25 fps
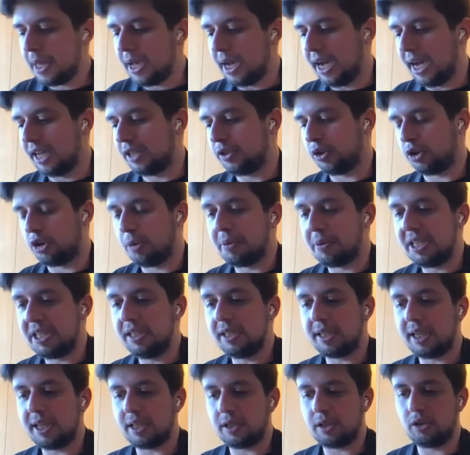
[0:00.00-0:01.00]
As your company
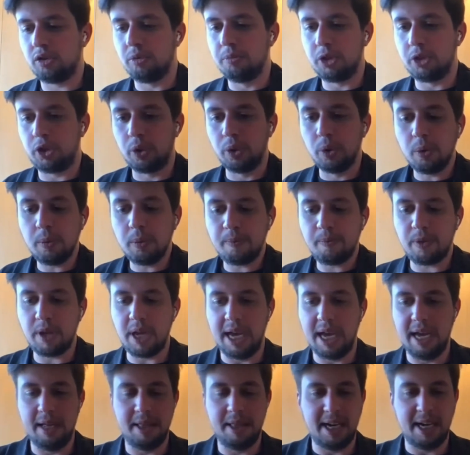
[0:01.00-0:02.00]
starts to mature
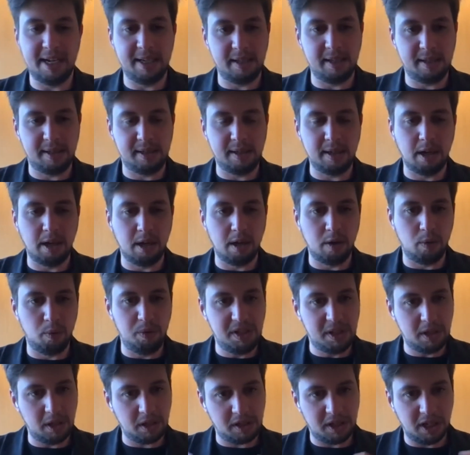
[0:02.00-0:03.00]
and as
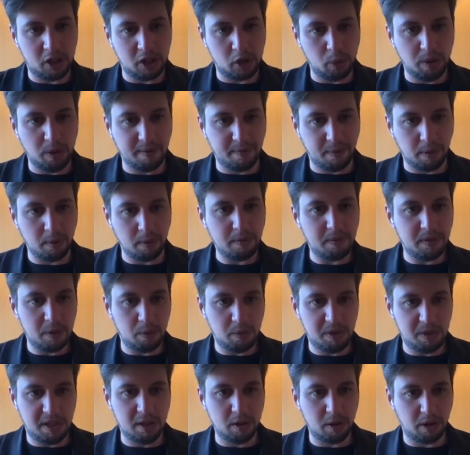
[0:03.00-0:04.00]
research starts to evolve
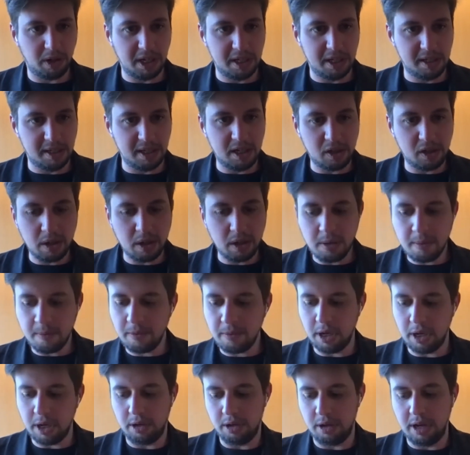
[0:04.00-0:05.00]
within the organization
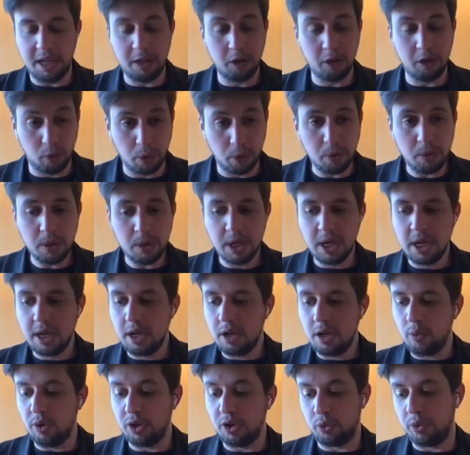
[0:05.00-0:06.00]
and grow,
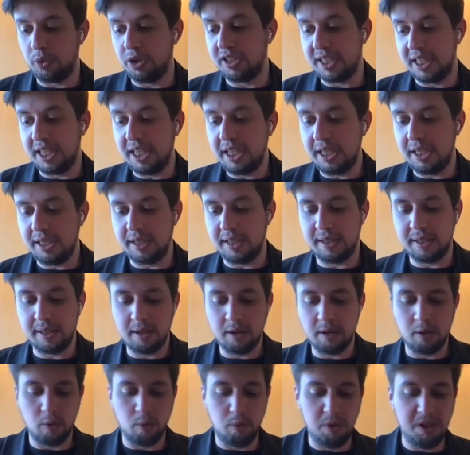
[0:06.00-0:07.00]
what we see is
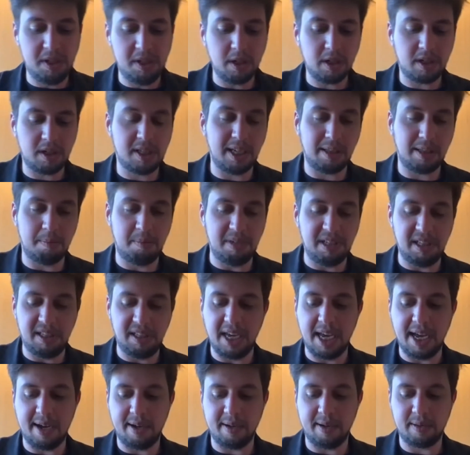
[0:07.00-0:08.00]
research start building
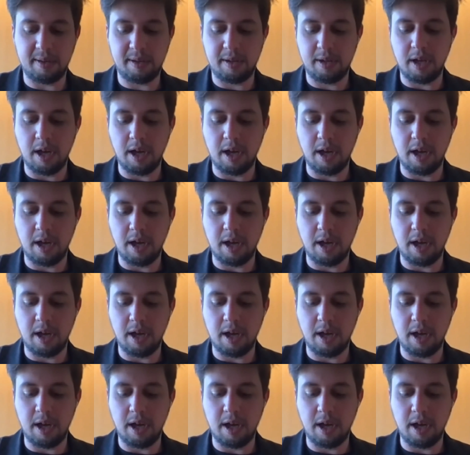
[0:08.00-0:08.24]
out